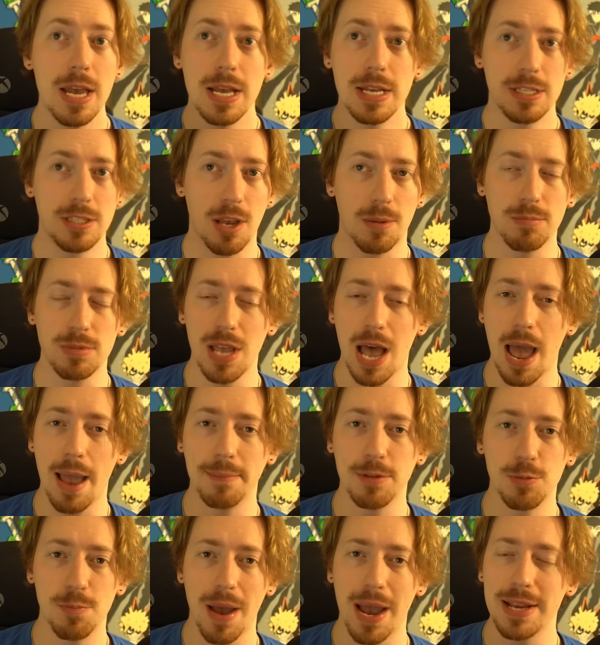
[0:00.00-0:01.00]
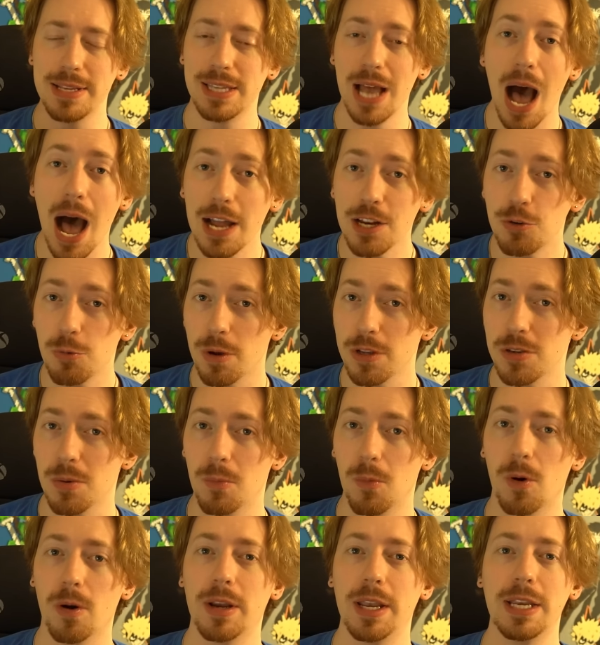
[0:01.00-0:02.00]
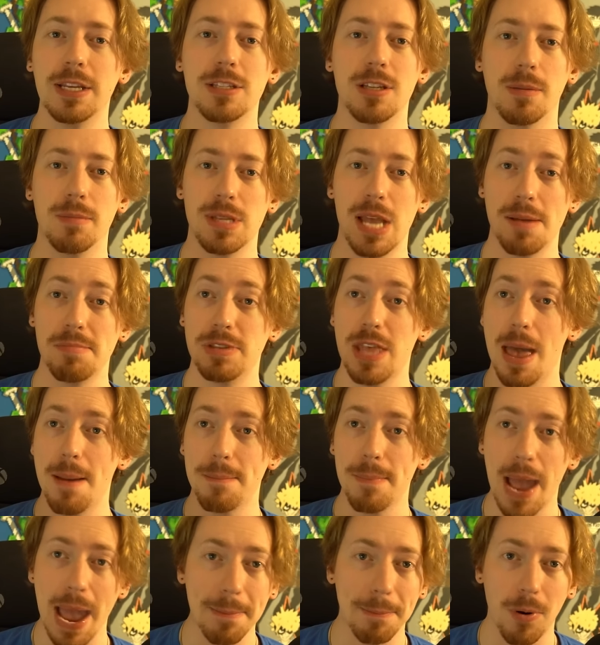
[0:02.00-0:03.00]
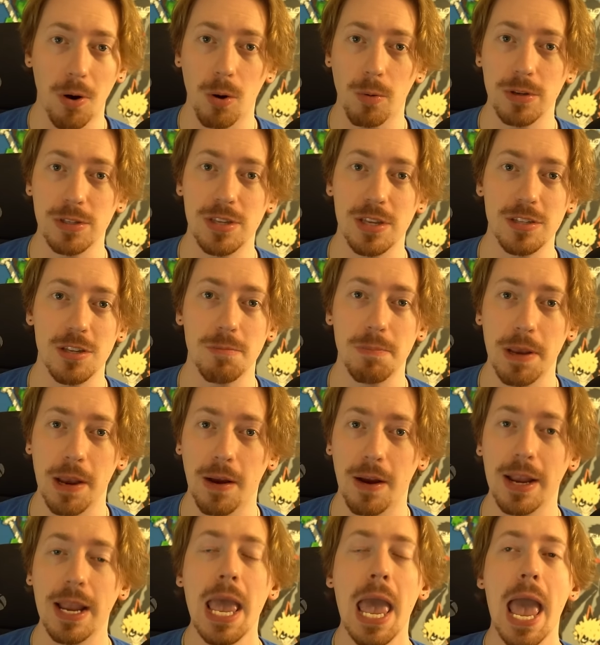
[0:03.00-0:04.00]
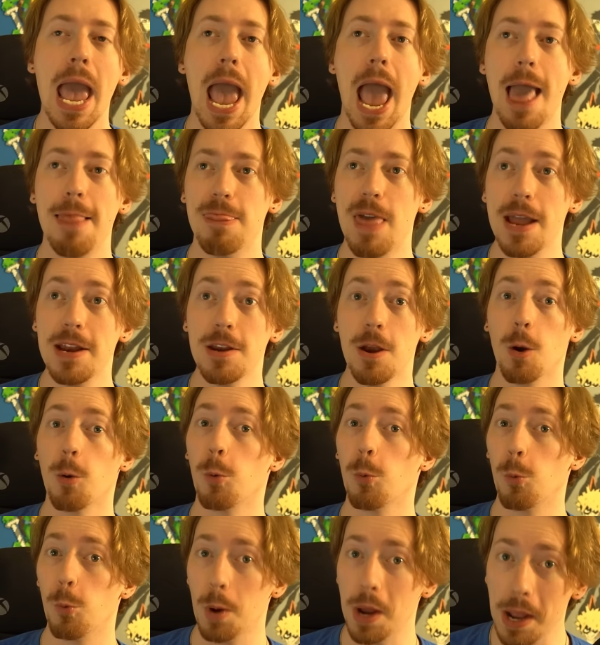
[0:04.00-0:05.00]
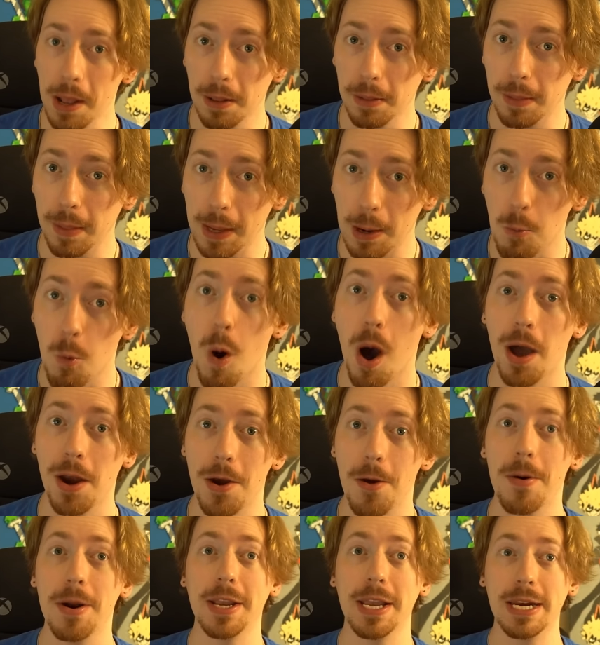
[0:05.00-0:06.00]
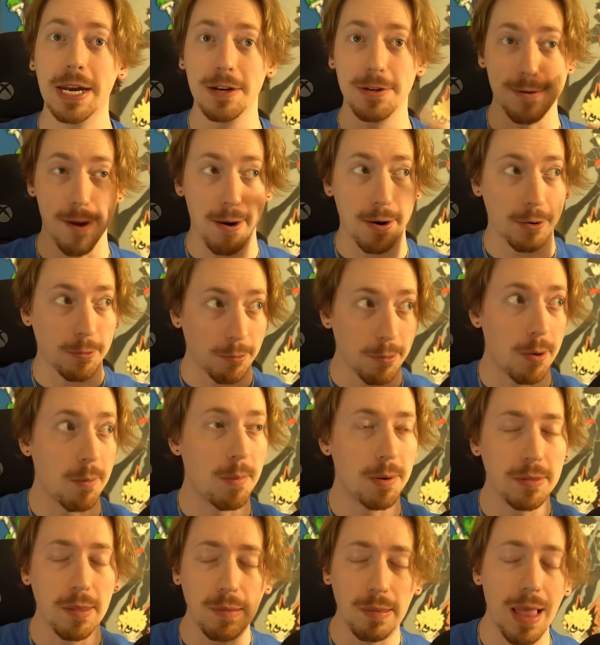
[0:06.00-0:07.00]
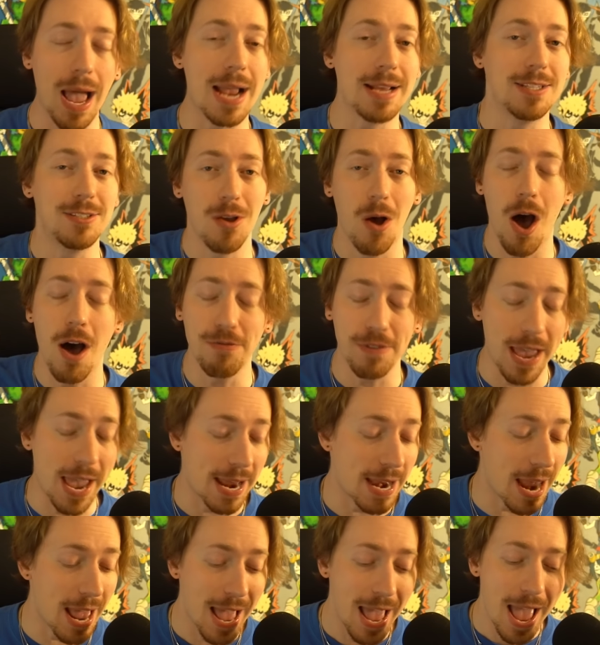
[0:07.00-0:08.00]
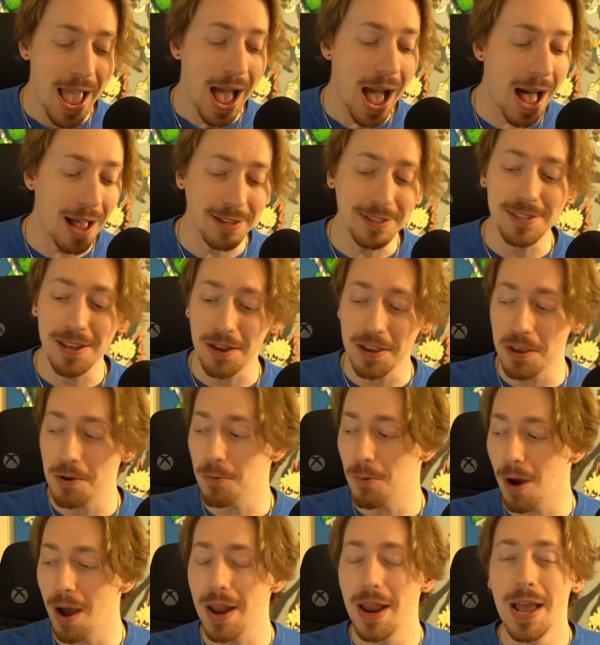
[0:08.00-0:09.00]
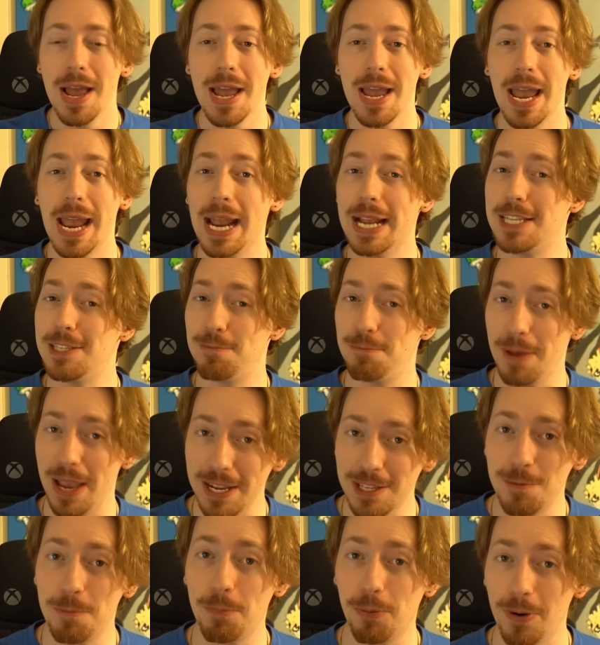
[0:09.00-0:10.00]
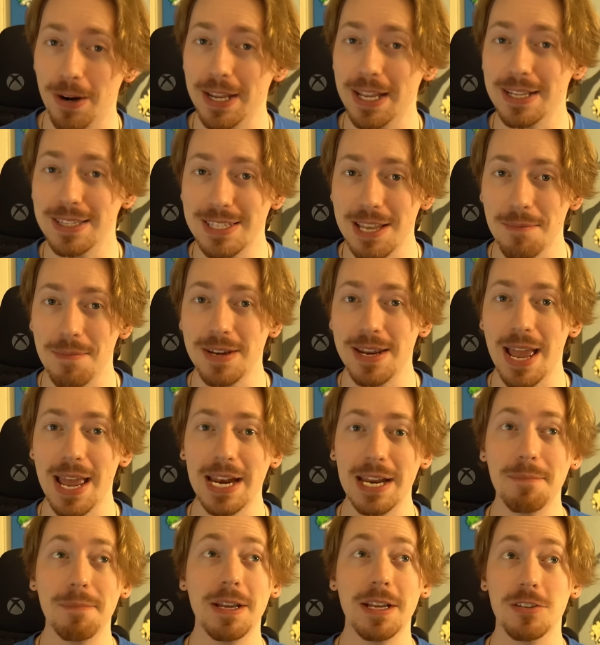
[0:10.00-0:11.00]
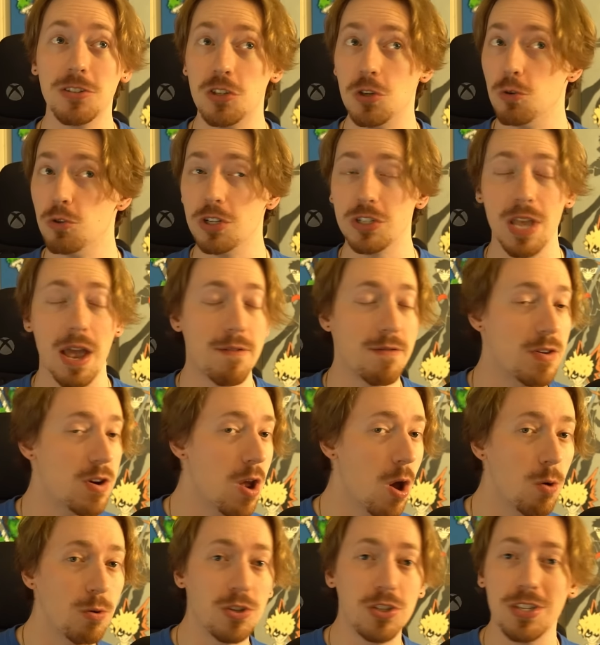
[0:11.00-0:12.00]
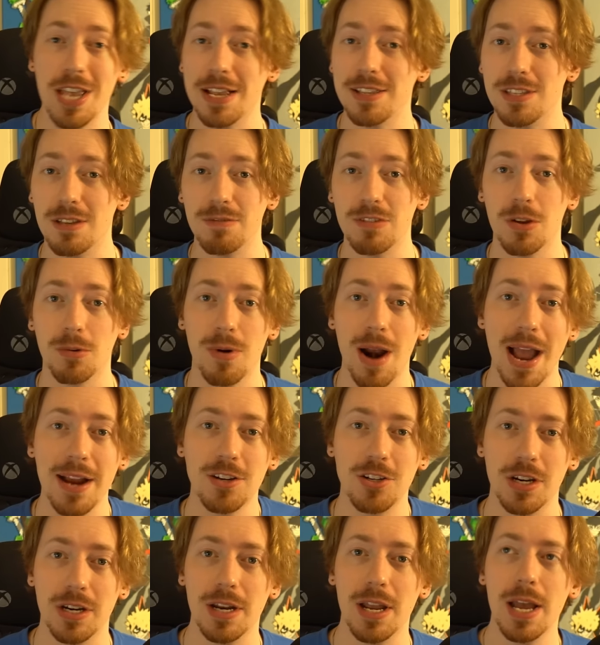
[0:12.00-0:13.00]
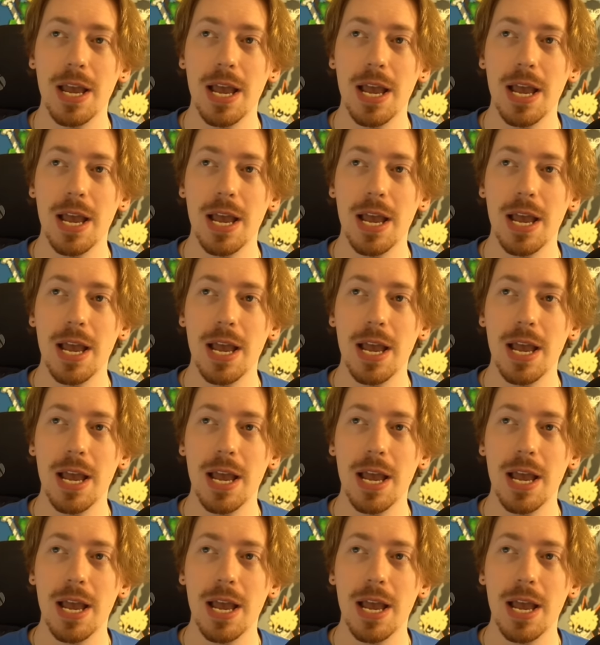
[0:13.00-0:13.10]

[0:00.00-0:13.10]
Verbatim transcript: Sometimes my dodge wasn't working, sometimes that map bar was disappearing, and then you're really wandering in a dark room with the lights off, and I'll tell you what, it's it's pretty intimidating because you just have no sense of direction.